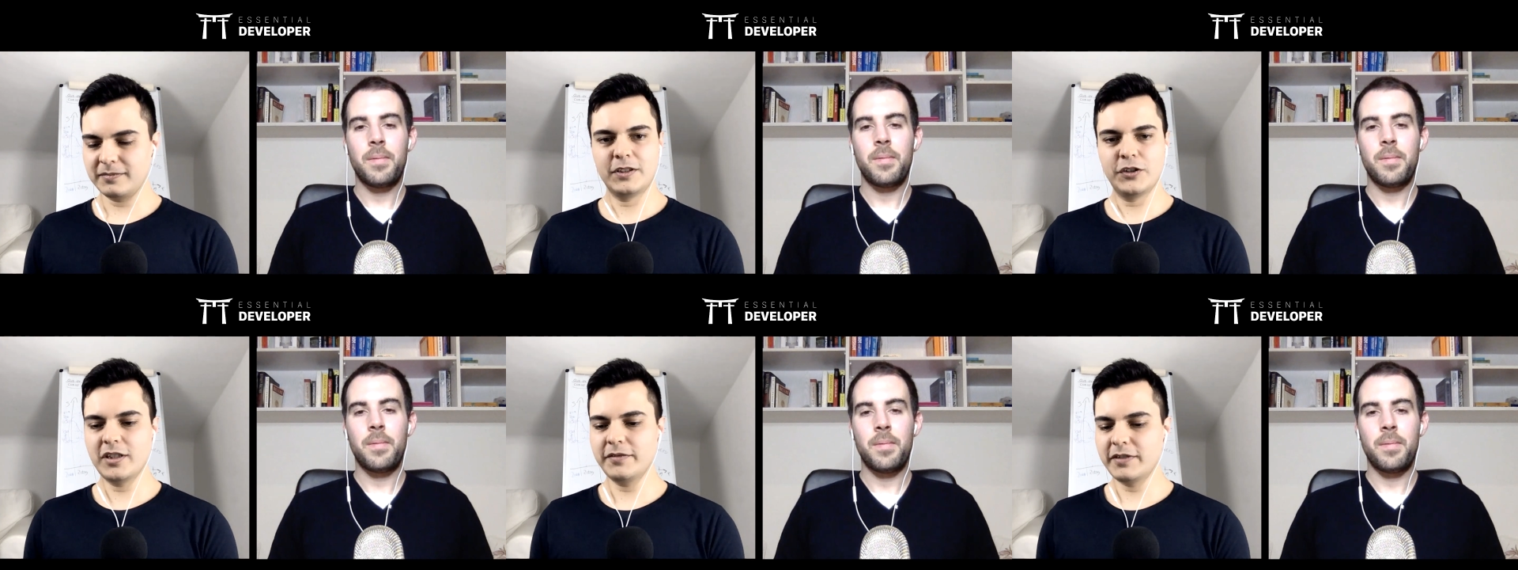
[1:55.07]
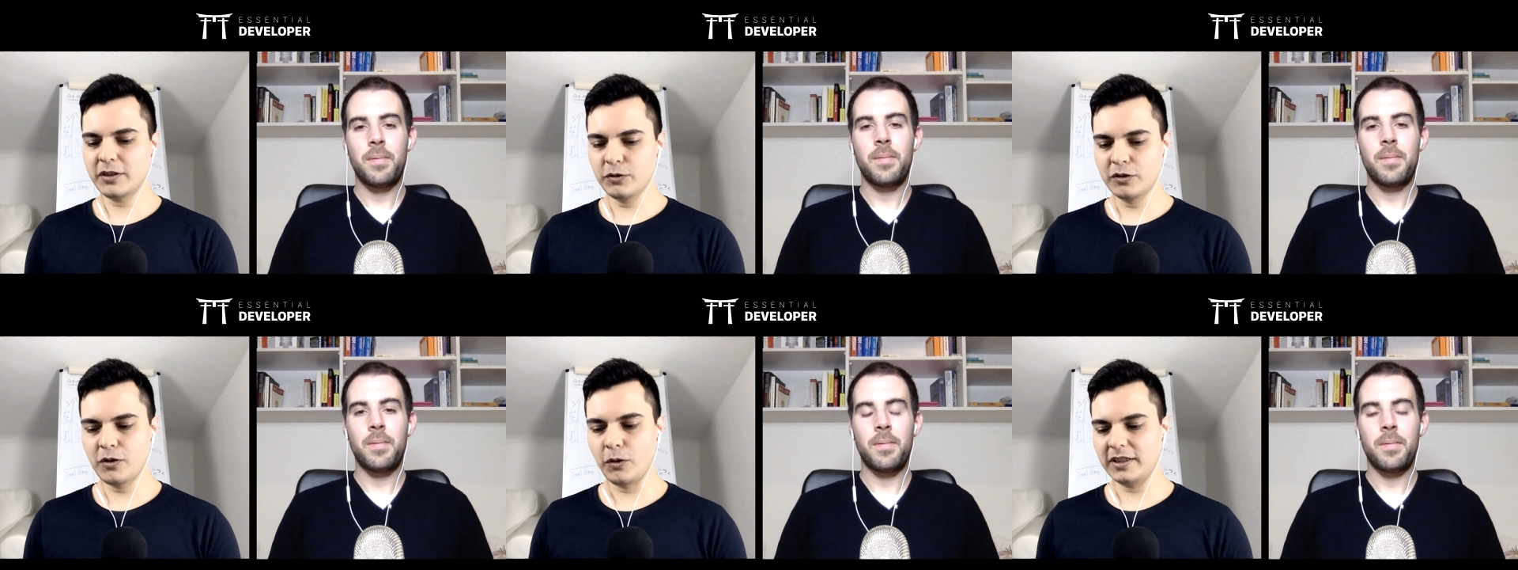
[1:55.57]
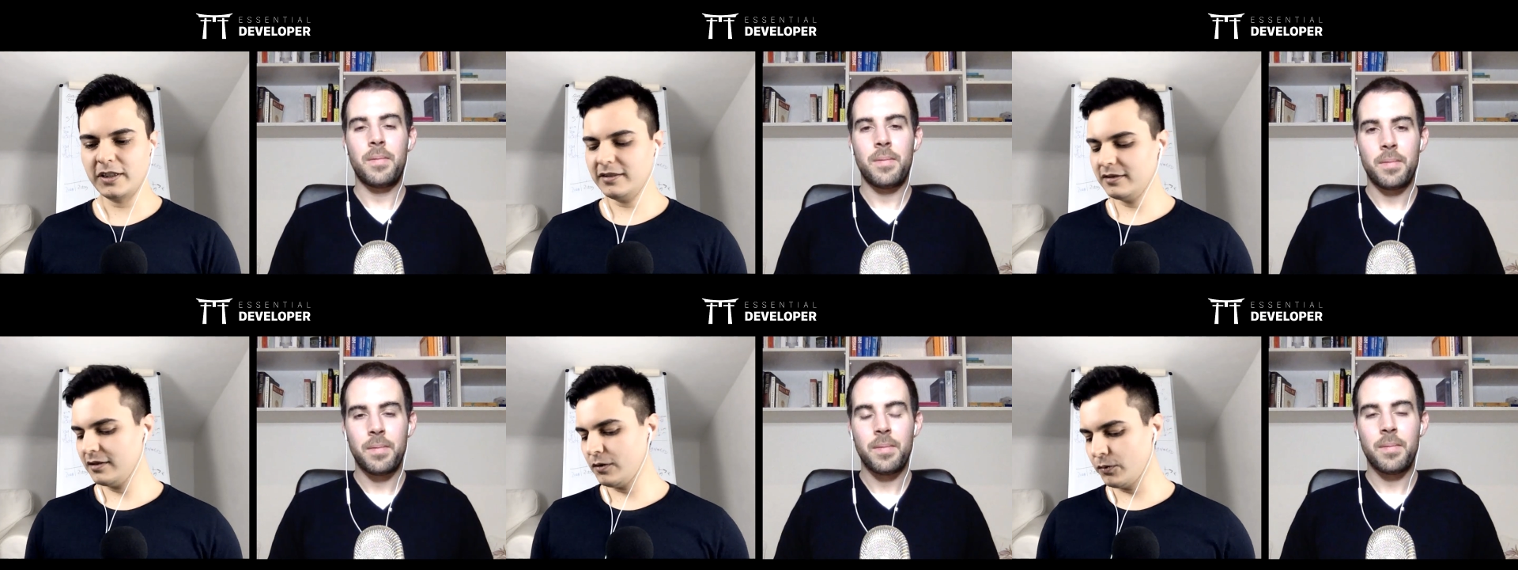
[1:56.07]
Speaker 1: You need to deliver good
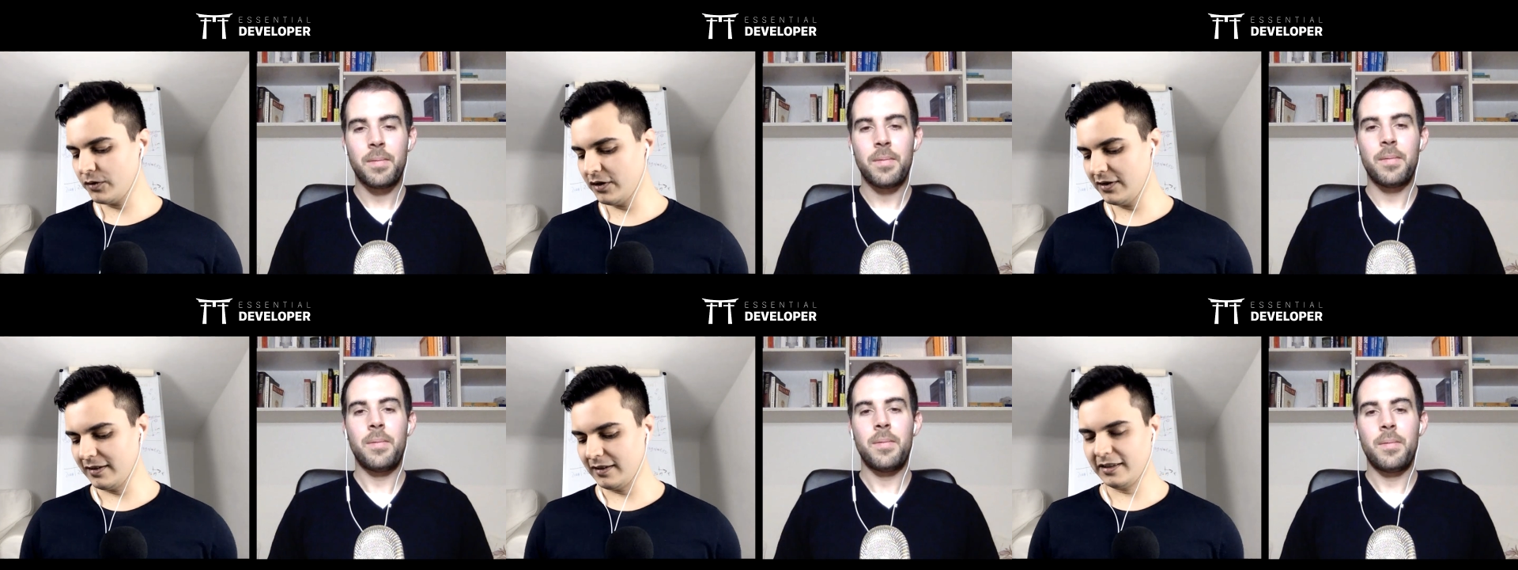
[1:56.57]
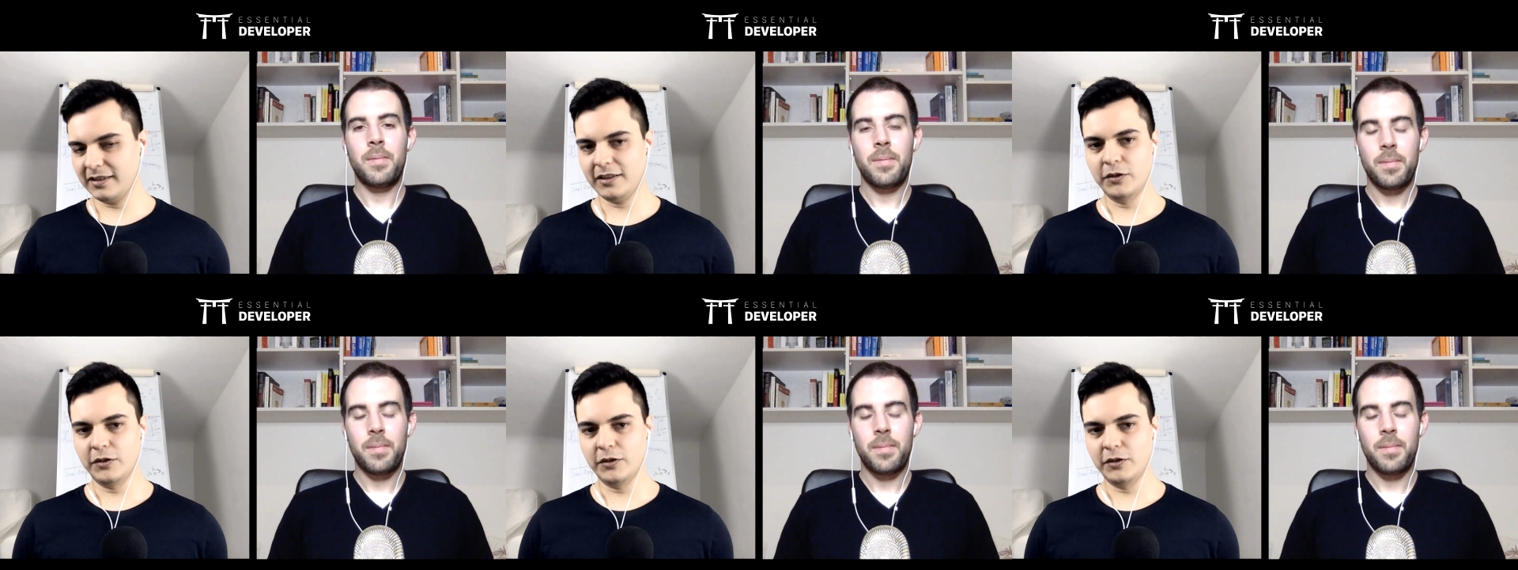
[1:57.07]
content consistently.